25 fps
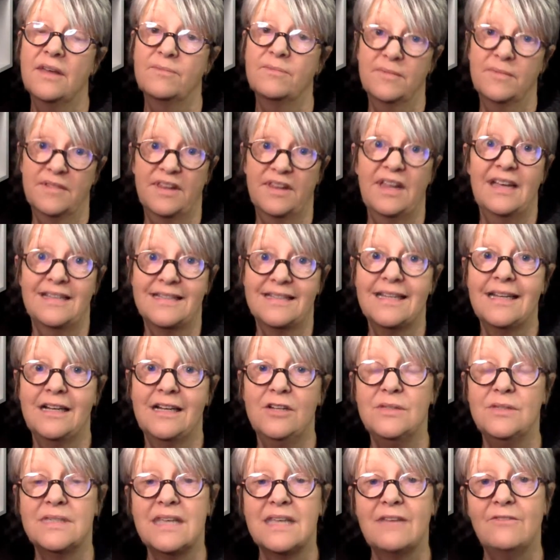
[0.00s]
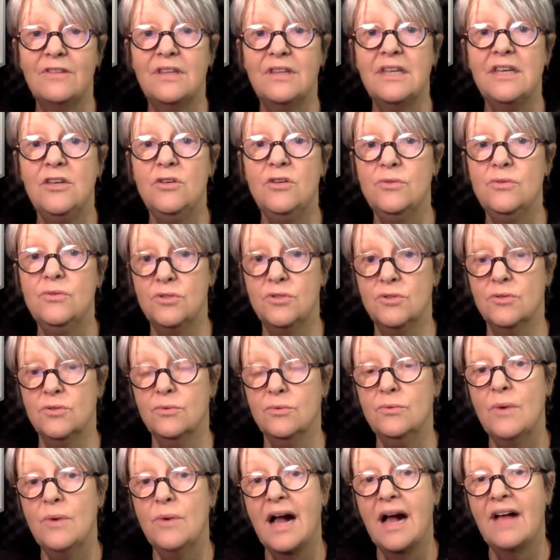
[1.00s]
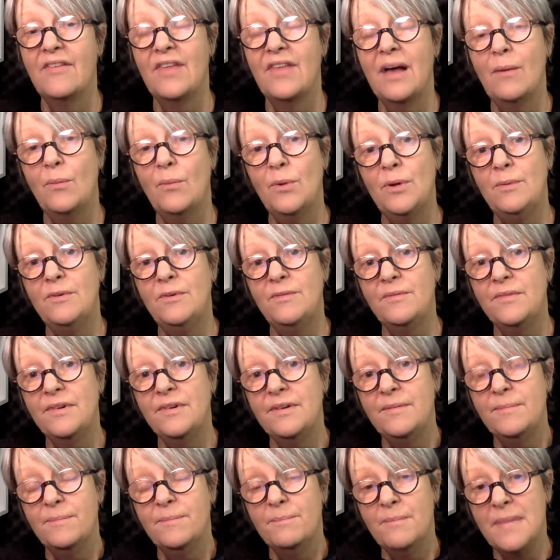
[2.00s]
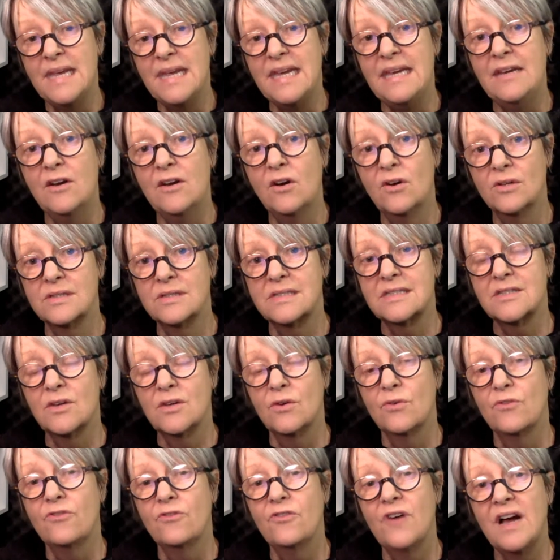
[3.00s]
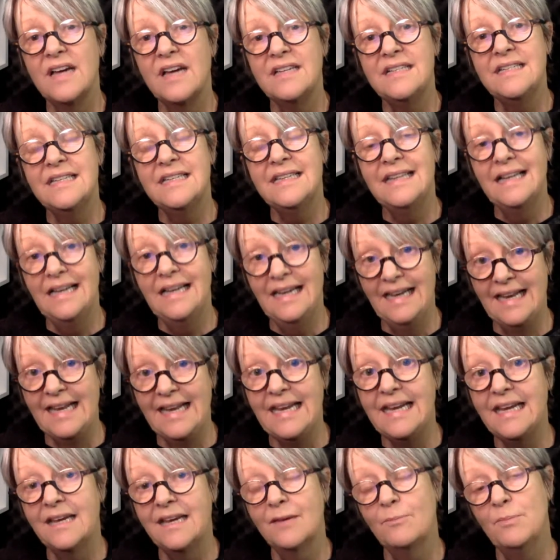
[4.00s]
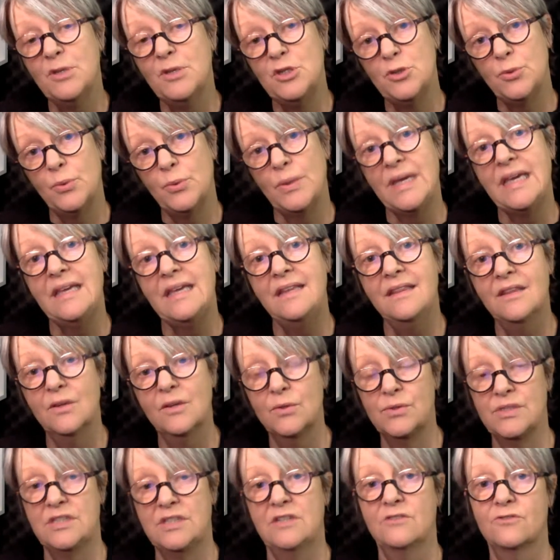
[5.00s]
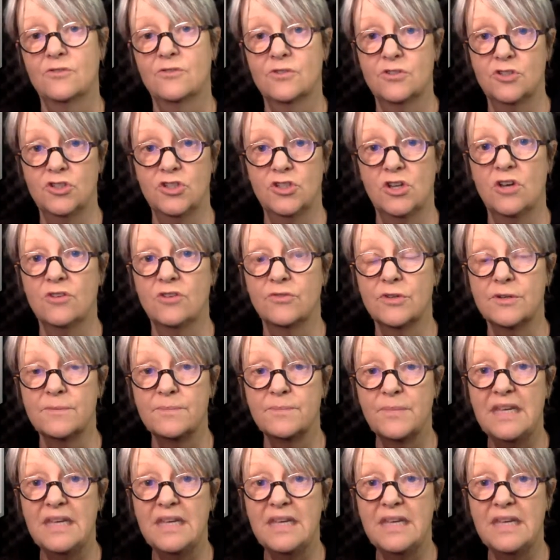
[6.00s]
that includes everything you do, and that will mean also finding the link between those different genres,